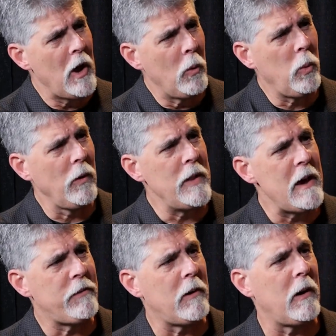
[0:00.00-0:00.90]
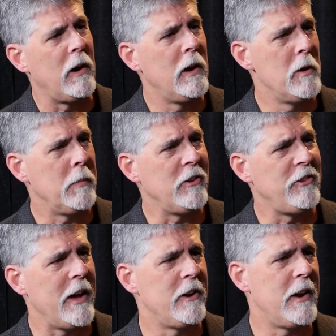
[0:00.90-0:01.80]
will never be
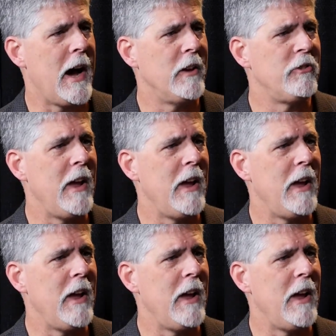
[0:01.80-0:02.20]
standardized.